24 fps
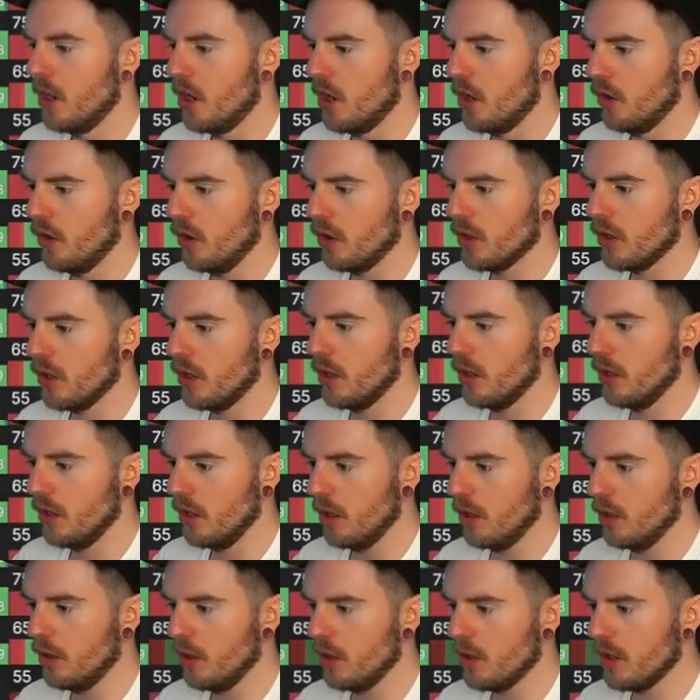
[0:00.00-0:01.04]
And look at,
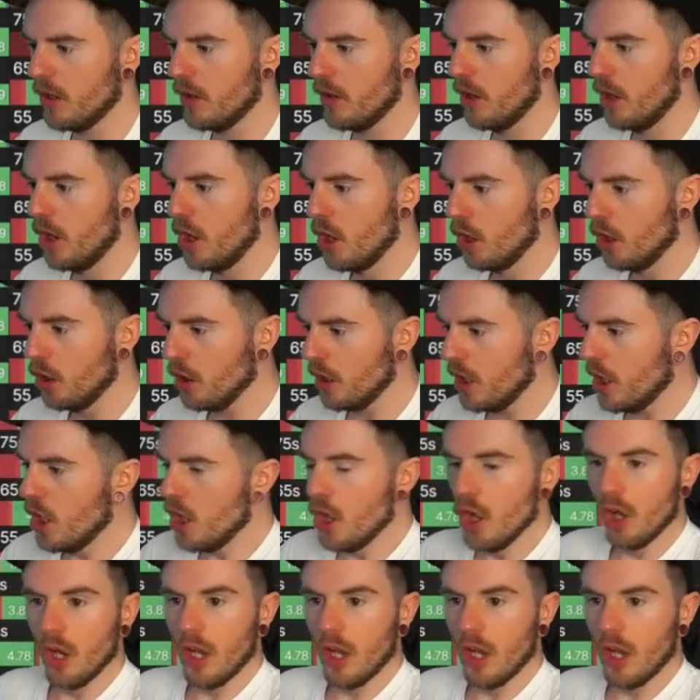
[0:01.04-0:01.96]
look, look at, look,